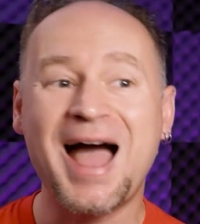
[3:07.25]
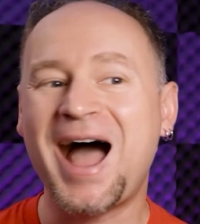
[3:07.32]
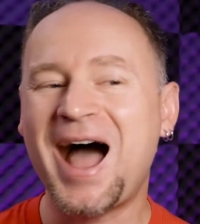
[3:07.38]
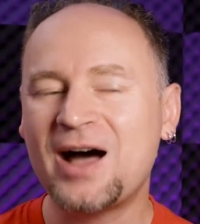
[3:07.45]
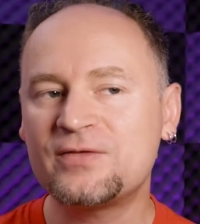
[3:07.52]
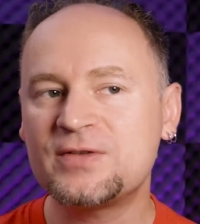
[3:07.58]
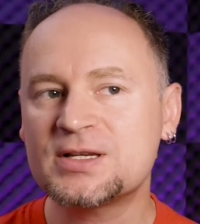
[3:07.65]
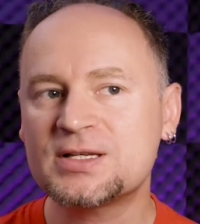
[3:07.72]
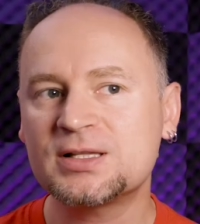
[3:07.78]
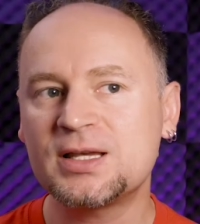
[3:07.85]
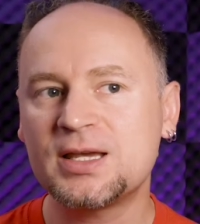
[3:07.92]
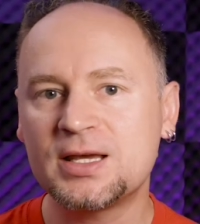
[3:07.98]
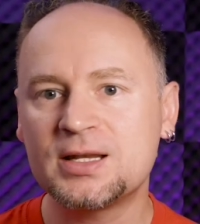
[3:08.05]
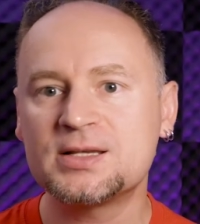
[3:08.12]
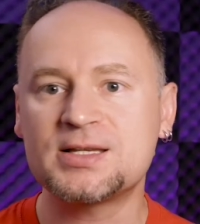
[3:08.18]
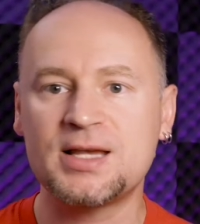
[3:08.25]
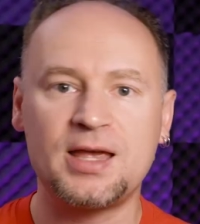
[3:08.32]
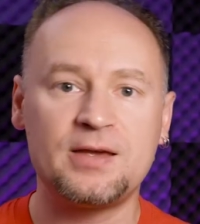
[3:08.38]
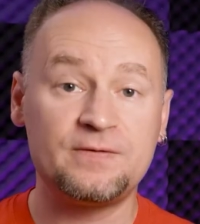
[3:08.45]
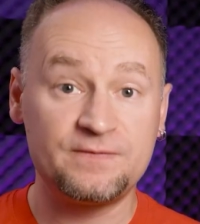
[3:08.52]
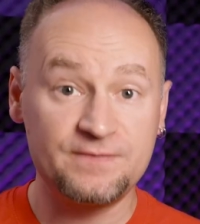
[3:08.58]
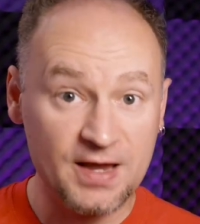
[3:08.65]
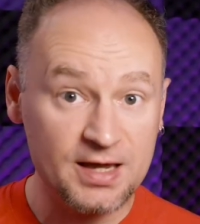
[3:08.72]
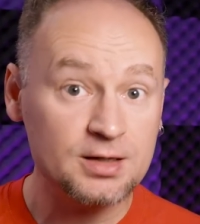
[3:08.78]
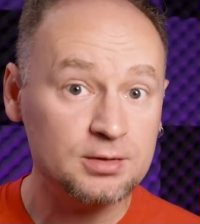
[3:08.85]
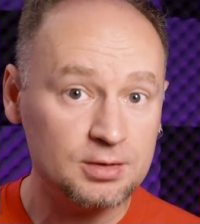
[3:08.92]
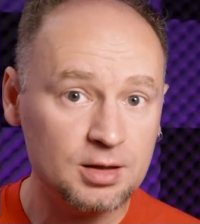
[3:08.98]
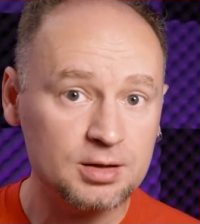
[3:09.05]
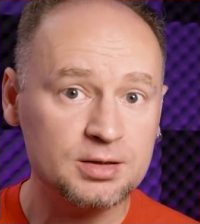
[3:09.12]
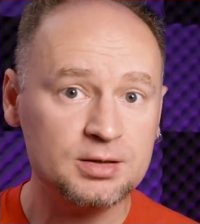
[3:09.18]
Obviously it is a fake
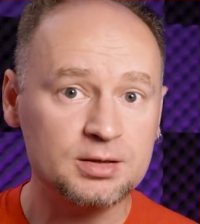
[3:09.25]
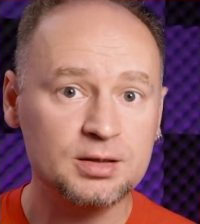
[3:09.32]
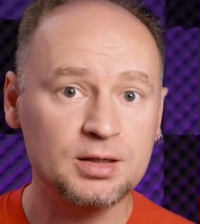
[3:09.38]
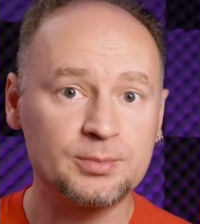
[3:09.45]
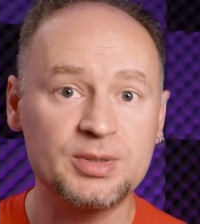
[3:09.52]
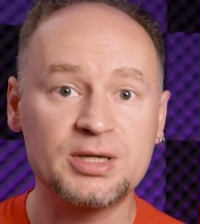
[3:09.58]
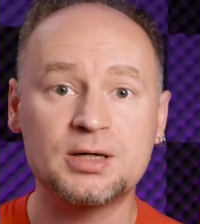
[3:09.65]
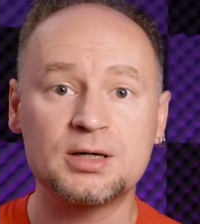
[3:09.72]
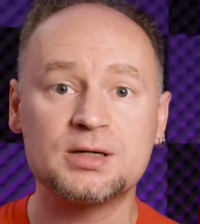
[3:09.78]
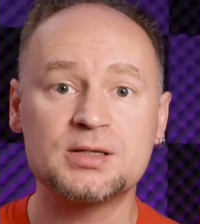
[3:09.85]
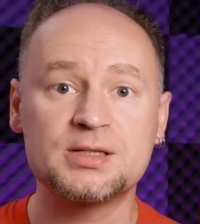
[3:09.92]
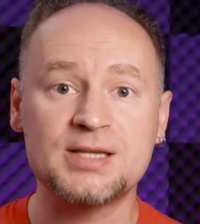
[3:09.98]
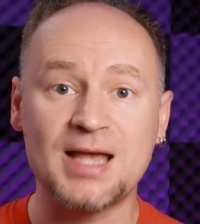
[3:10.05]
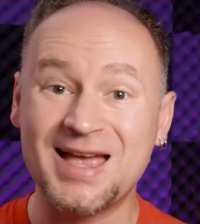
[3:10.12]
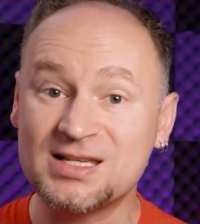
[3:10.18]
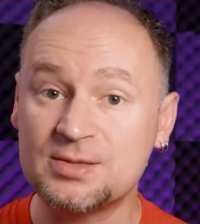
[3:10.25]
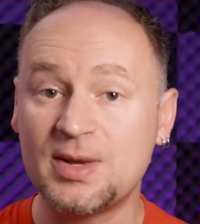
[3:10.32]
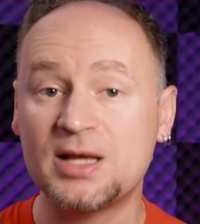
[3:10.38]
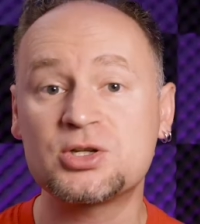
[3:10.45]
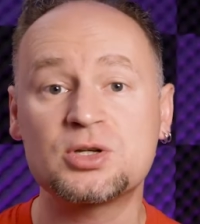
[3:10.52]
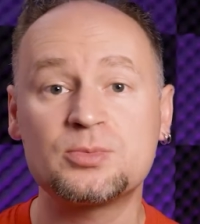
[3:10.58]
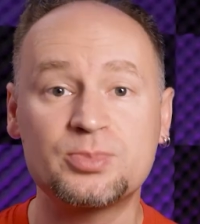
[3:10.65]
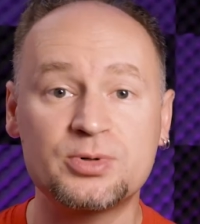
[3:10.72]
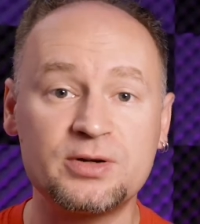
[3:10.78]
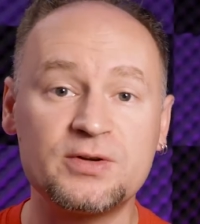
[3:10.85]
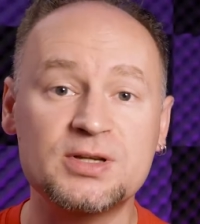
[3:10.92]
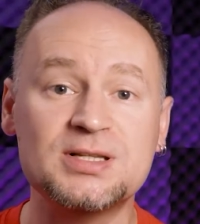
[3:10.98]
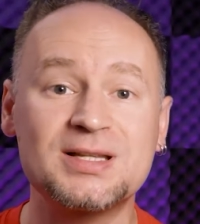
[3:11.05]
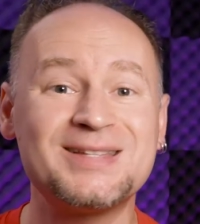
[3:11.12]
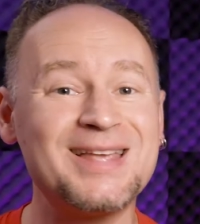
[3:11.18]
look because, as mentioned
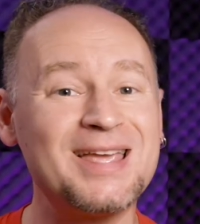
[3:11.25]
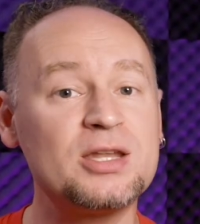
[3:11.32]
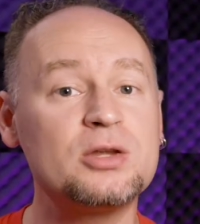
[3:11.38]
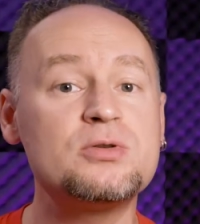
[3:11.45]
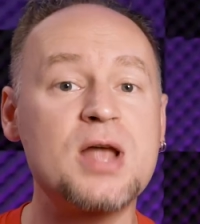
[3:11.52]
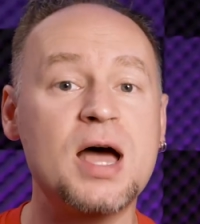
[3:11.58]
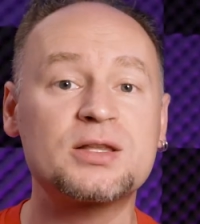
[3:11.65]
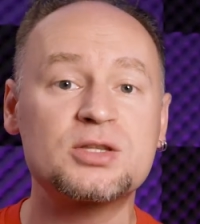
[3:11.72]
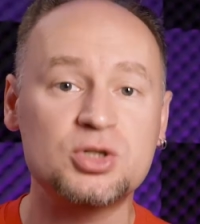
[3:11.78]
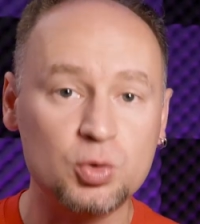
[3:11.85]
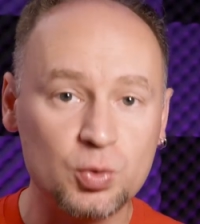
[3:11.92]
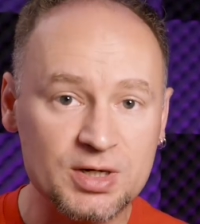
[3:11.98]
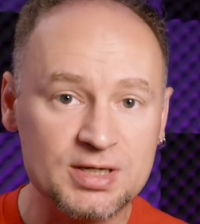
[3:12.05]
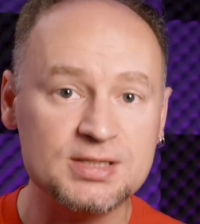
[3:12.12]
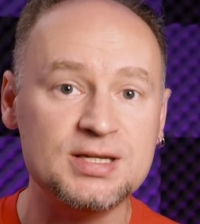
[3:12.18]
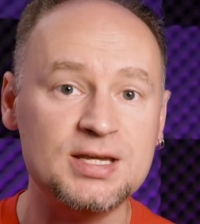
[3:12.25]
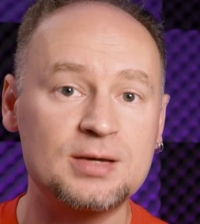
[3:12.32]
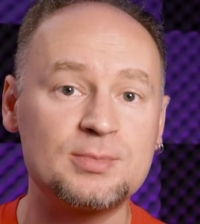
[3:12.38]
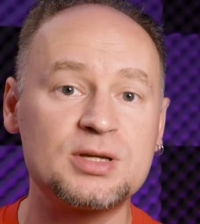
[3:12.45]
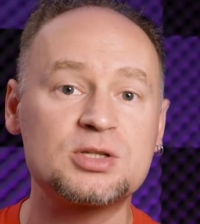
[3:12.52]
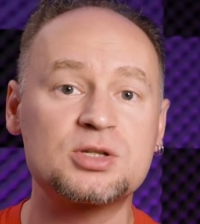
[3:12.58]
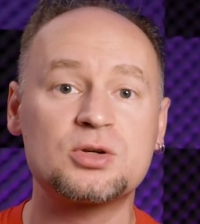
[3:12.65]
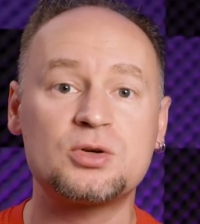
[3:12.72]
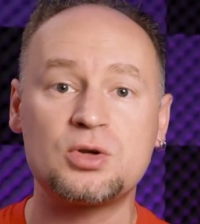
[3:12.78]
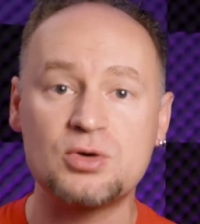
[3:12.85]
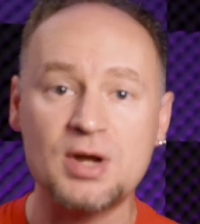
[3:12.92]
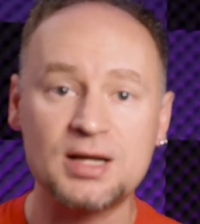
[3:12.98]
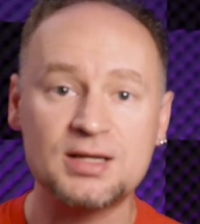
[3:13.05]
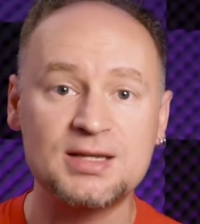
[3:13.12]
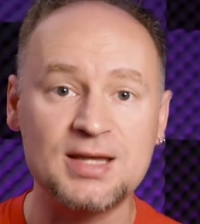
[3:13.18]
previously, they do not squeeze the image, so you're
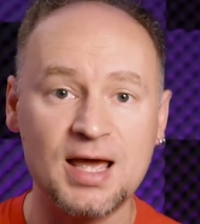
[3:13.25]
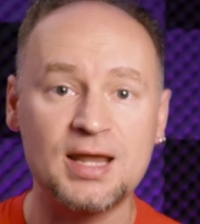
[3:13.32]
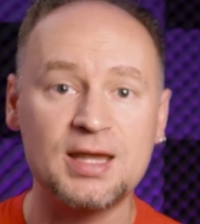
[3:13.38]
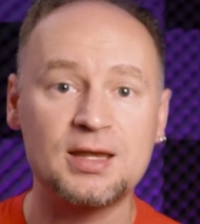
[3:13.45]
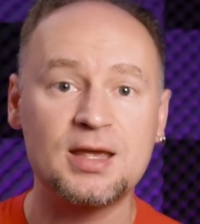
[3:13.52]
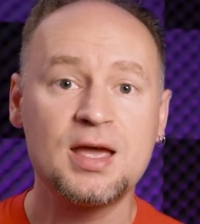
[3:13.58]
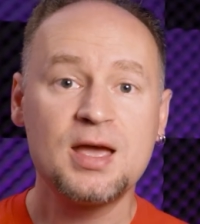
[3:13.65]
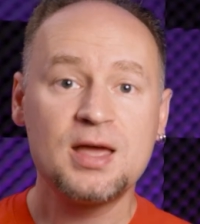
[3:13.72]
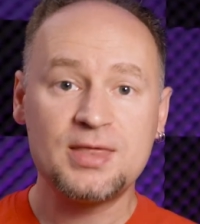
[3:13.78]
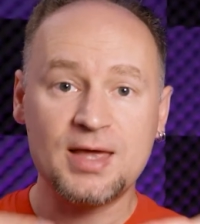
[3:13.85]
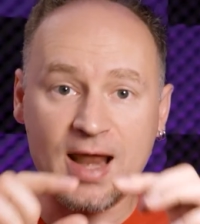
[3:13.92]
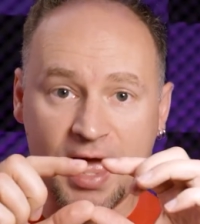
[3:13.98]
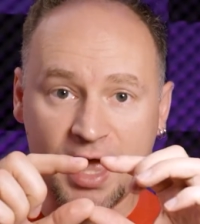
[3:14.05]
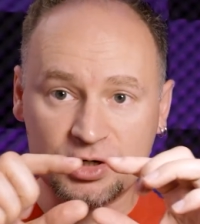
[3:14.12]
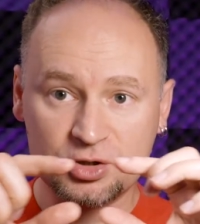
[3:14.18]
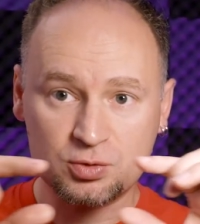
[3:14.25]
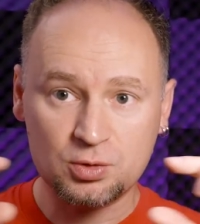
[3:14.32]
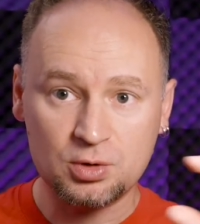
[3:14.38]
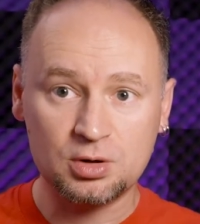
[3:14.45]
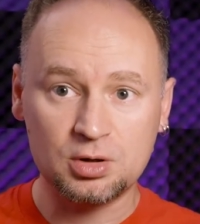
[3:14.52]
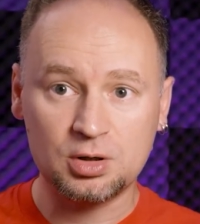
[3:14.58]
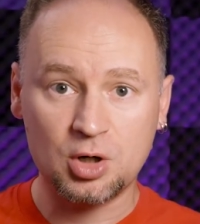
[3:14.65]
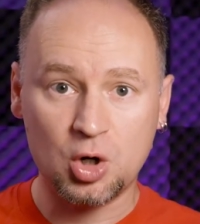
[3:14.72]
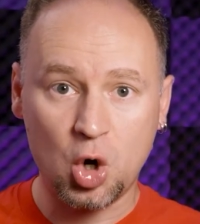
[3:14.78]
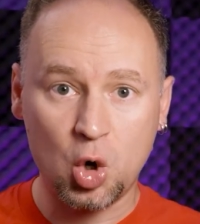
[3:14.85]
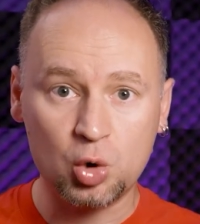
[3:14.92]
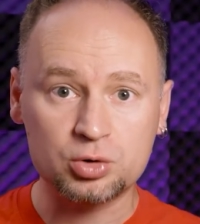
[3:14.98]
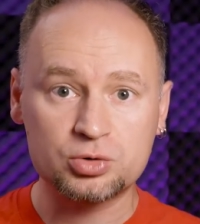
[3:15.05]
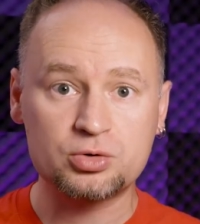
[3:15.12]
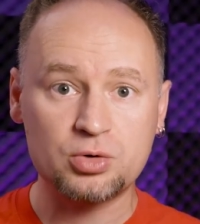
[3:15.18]
not getting that actual
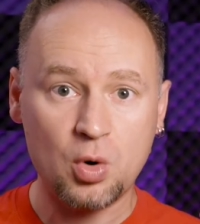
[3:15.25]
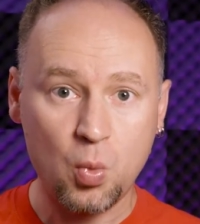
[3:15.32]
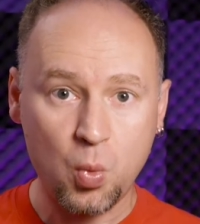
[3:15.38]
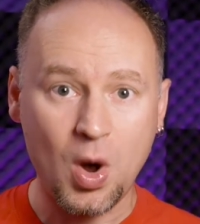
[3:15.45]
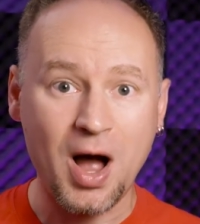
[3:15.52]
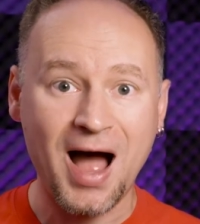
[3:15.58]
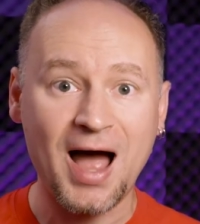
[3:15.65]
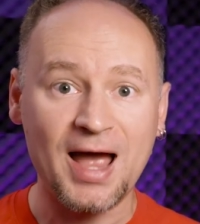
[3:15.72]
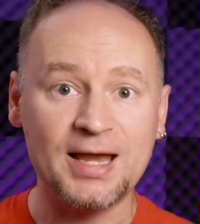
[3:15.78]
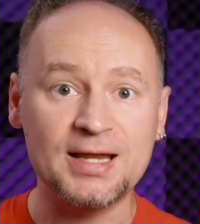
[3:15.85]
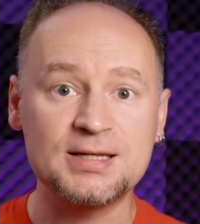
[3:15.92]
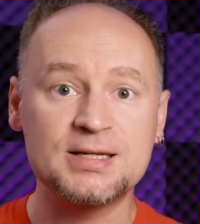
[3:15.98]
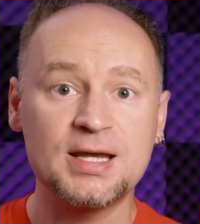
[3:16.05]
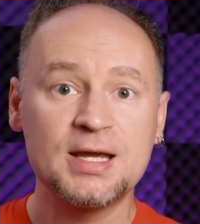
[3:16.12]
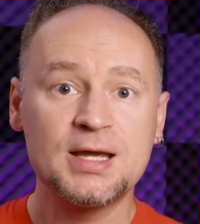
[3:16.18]
ultra wide